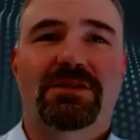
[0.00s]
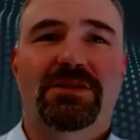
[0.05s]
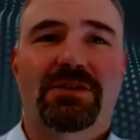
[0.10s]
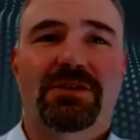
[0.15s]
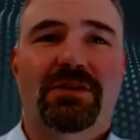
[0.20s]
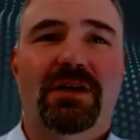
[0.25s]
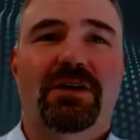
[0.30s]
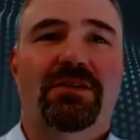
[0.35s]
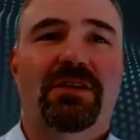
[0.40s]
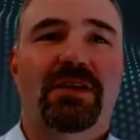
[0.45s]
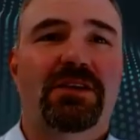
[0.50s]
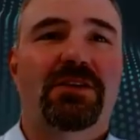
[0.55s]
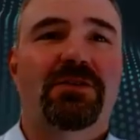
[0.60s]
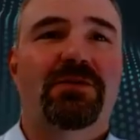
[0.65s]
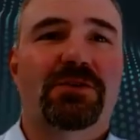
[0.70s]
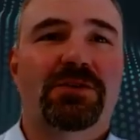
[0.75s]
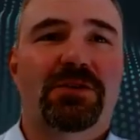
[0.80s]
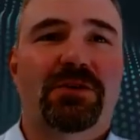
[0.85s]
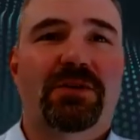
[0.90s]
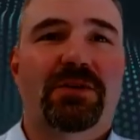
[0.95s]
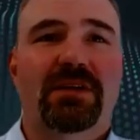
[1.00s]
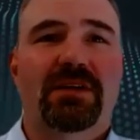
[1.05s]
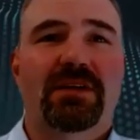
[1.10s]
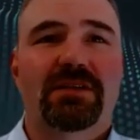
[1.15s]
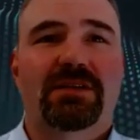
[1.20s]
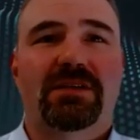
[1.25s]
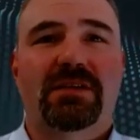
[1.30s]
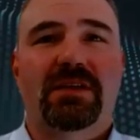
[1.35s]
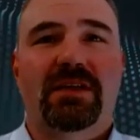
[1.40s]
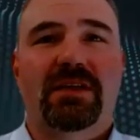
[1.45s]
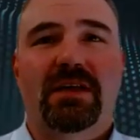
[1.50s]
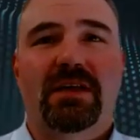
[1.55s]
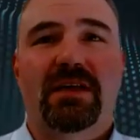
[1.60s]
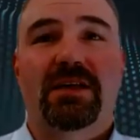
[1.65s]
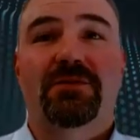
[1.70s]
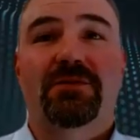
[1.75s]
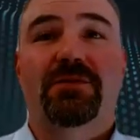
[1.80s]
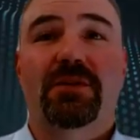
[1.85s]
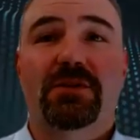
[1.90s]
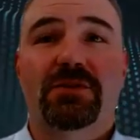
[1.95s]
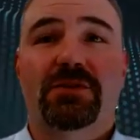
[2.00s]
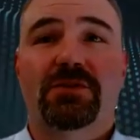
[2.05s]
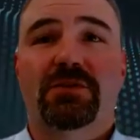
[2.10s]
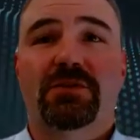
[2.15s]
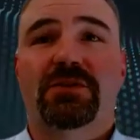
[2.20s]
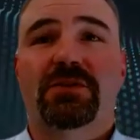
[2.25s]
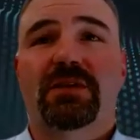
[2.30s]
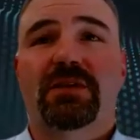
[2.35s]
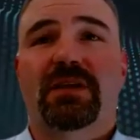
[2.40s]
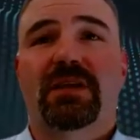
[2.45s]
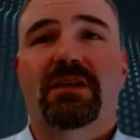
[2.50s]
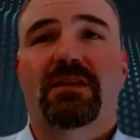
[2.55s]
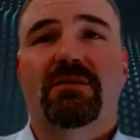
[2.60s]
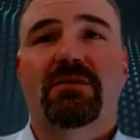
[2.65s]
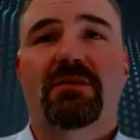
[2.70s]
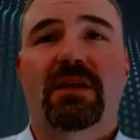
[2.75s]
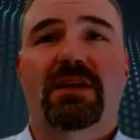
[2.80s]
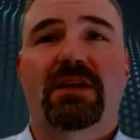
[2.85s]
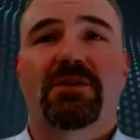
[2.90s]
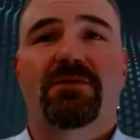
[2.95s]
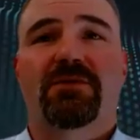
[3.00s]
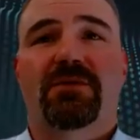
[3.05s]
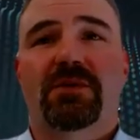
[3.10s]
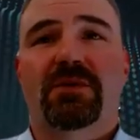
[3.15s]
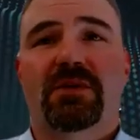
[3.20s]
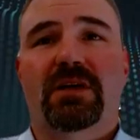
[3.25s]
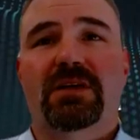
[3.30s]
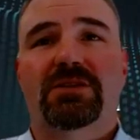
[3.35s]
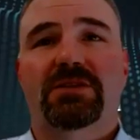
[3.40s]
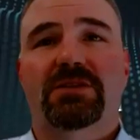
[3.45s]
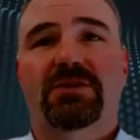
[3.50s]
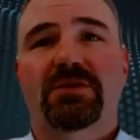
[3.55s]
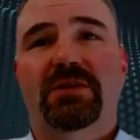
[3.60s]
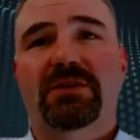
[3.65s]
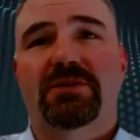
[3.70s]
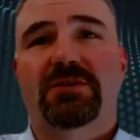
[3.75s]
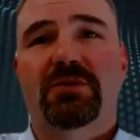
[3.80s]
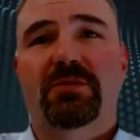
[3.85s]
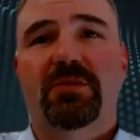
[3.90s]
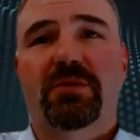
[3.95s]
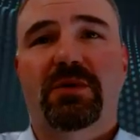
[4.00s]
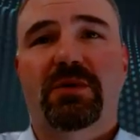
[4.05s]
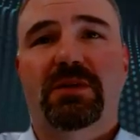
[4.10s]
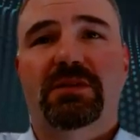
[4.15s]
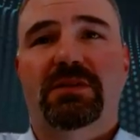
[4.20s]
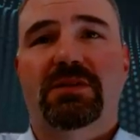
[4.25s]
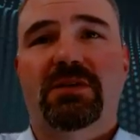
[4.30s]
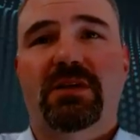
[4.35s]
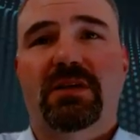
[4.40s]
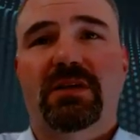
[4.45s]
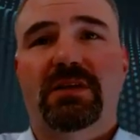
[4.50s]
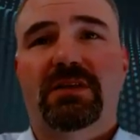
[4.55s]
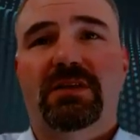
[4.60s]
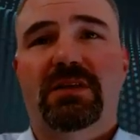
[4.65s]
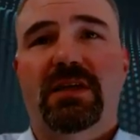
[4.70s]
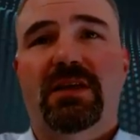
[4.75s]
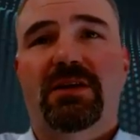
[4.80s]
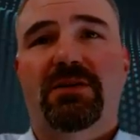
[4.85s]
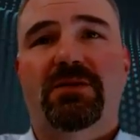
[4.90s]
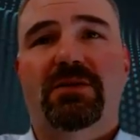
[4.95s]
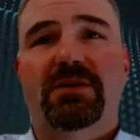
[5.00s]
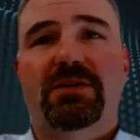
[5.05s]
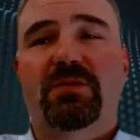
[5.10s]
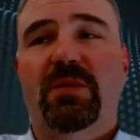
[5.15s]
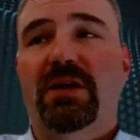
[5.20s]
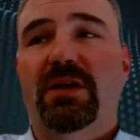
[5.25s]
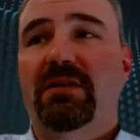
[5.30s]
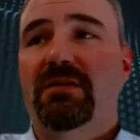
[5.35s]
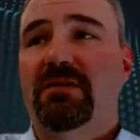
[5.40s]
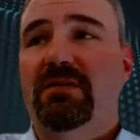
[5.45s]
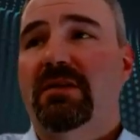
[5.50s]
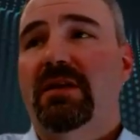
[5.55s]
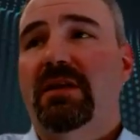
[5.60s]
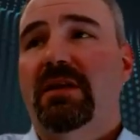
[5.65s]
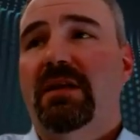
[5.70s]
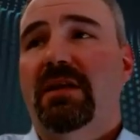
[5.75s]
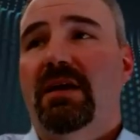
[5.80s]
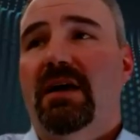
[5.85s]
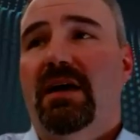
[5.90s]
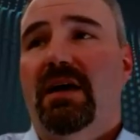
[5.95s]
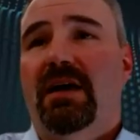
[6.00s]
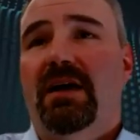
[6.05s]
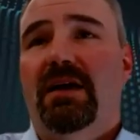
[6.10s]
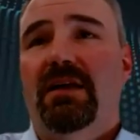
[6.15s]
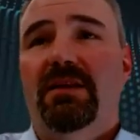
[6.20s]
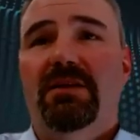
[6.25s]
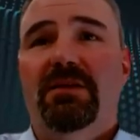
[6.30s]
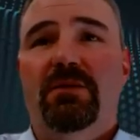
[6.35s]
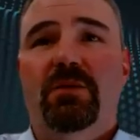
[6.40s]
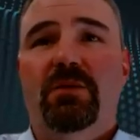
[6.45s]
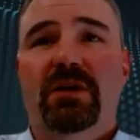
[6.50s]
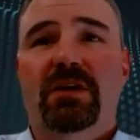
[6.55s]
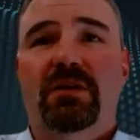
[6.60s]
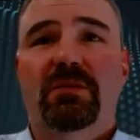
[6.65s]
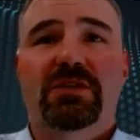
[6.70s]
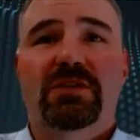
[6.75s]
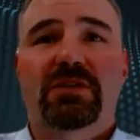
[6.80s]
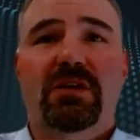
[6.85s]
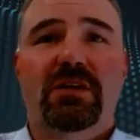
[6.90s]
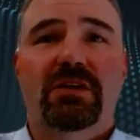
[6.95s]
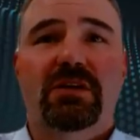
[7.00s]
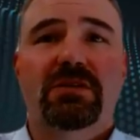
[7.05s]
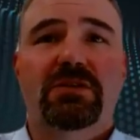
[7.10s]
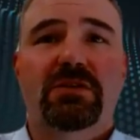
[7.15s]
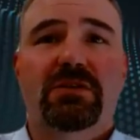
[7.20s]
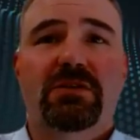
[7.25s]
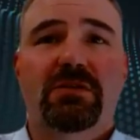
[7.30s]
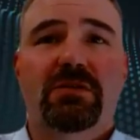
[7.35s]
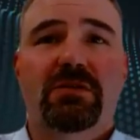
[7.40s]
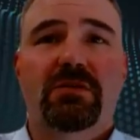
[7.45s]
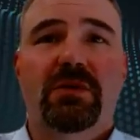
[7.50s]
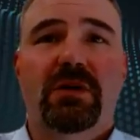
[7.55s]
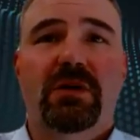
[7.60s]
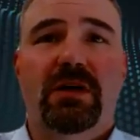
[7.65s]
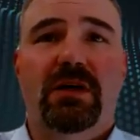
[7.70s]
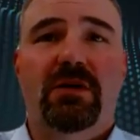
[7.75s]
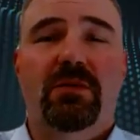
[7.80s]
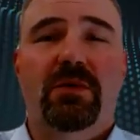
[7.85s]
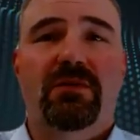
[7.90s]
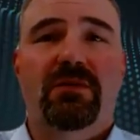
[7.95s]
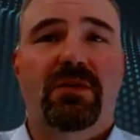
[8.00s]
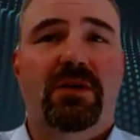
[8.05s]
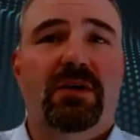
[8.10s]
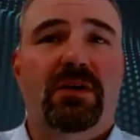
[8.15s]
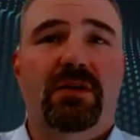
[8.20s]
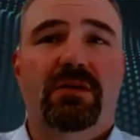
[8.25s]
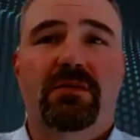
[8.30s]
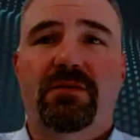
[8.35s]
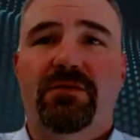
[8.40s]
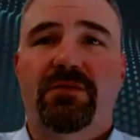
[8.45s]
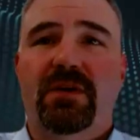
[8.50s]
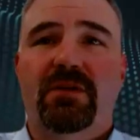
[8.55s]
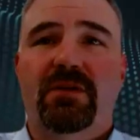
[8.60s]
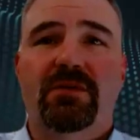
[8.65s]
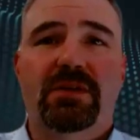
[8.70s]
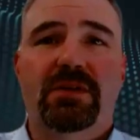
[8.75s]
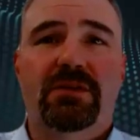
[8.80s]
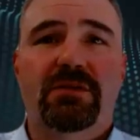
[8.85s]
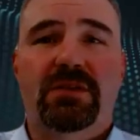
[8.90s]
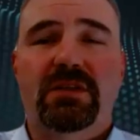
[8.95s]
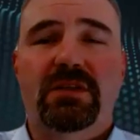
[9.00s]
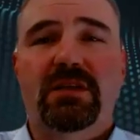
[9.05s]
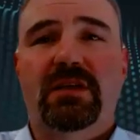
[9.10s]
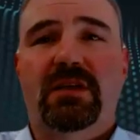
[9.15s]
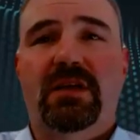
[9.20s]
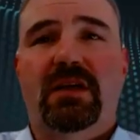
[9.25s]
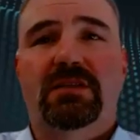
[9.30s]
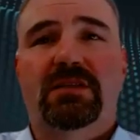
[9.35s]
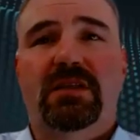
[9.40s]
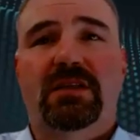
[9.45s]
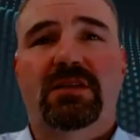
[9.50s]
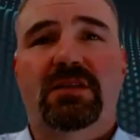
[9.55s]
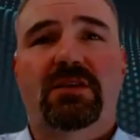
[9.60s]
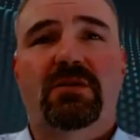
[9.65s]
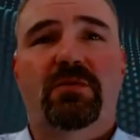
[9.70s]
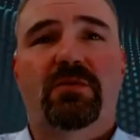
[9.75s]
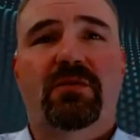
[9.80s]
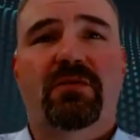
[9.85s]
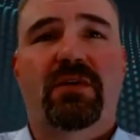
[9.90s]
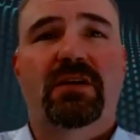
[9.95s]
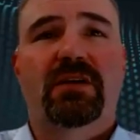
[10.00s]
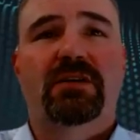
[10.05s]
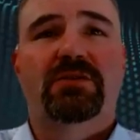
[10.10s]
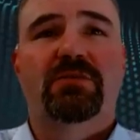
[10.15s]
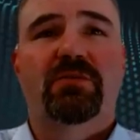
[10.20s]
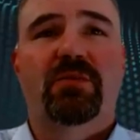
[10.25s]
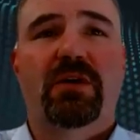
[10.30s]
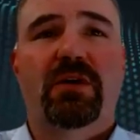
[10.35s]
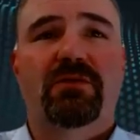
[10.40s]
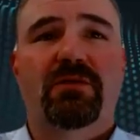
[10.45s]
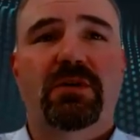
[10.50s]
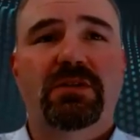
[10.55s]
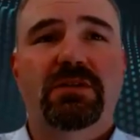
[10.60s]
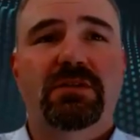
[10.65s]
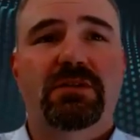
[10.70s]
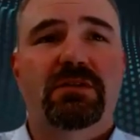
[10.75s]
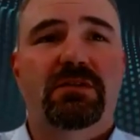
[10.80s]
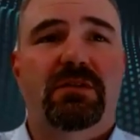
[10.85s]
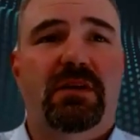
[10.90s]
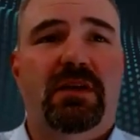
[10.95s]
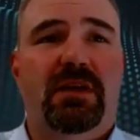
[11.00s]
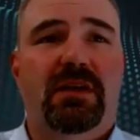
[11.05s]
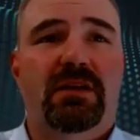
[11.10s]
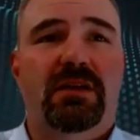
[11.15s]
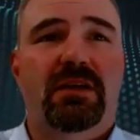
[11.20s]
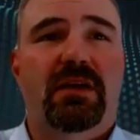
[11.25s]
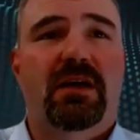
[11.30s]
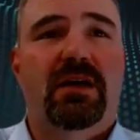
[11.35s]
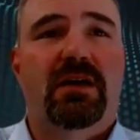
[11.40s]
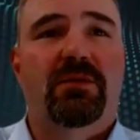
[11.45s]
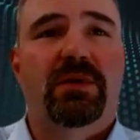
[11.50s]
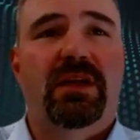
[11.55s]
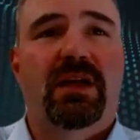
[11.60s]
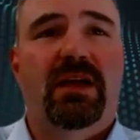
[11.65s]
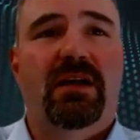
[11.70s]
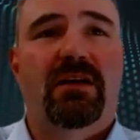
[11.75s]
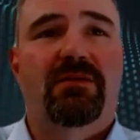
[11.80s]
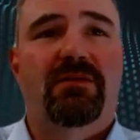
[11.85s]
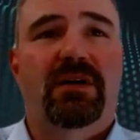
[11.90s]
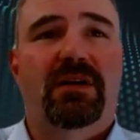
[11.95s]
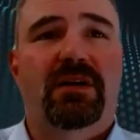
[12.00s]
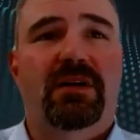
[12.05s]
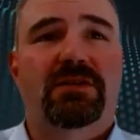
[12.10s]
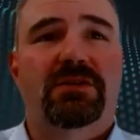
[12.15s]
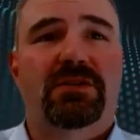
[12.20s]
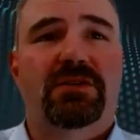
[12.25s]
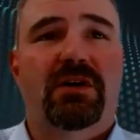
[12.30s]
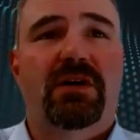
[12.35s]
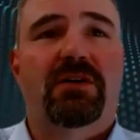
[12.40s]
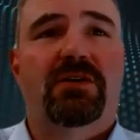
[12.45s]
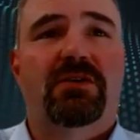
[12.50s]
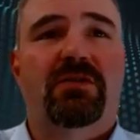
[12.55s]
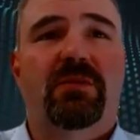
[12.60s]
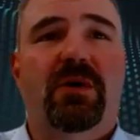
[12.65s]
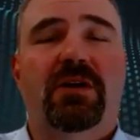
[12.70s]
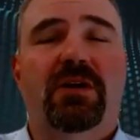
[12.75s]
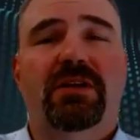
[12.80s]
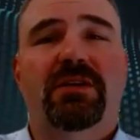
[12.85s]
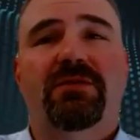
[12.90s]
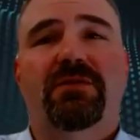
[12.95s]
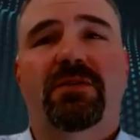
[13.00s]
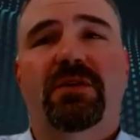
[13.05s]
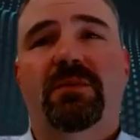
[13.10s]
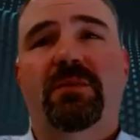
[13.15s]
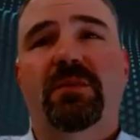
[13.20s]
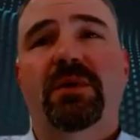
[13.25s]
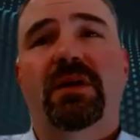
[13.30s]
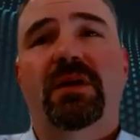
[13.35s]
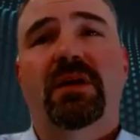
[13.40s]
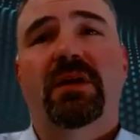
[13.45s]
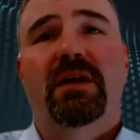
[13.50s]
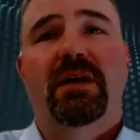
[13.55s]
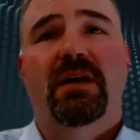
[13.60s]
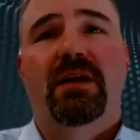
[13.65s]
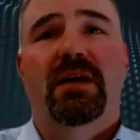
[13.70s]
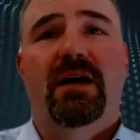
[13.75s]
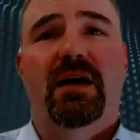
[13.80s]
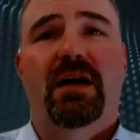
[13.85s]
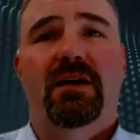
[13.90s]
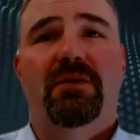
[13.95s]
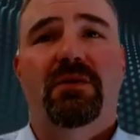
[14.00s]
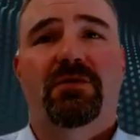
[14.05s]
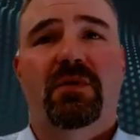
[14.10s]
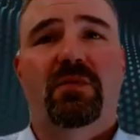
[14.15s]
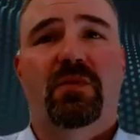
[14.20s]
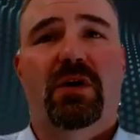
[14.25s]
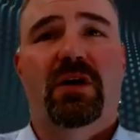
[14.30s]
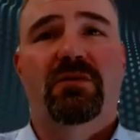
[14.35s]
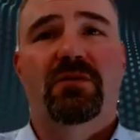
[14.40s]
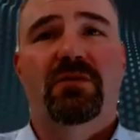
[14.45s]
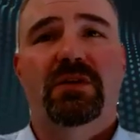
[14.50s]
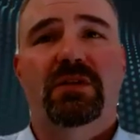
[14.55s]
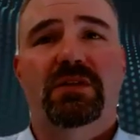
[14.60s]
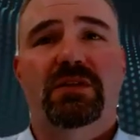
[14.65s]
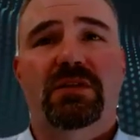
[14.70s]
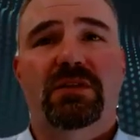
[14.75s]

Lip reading: João, thank you for joining us. And for those who are tuning in, thank you for joining TruPoint's Talking Tech for this month. We're going to be talking to one of our favorite UC and contact center providers, Broadvoice. And we have João Camarate from Broadvoice.